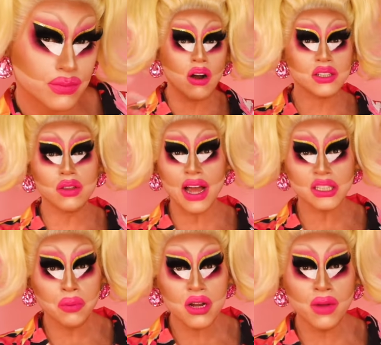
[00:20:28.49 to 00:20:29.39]
All right, so
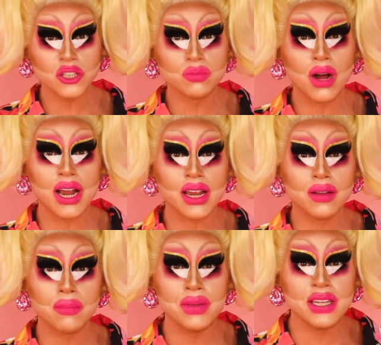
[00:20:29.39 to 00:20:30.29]
that's pretty much
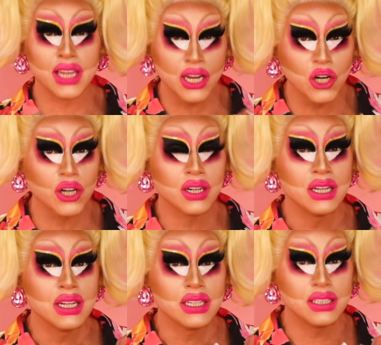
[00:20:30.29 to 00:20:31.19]
my beginner
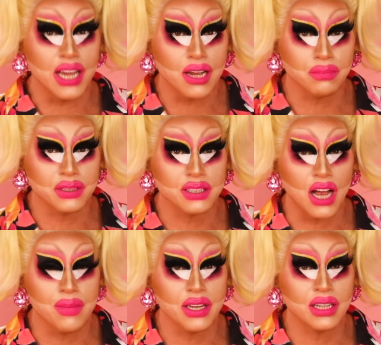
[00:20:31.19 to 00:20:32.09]
tips.
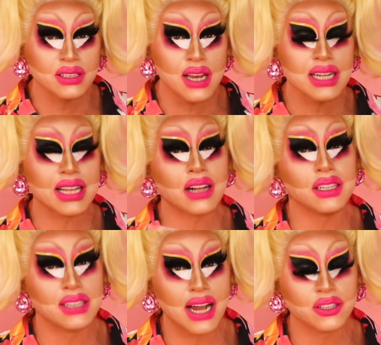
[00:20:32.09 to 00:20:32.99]
I mean, it's not
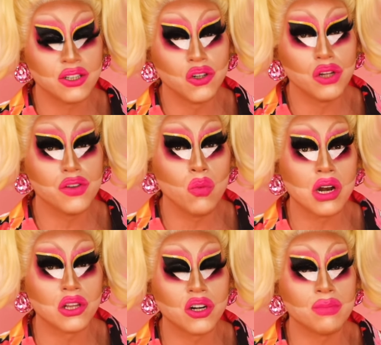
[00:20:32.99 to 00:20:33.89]
exactly technical. If you
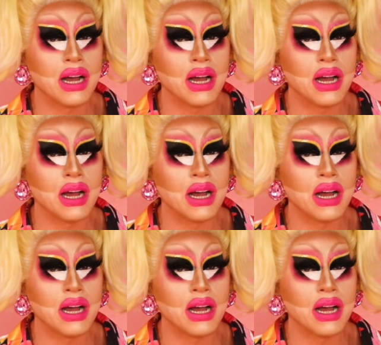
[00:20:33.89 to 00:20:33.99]
wanna learn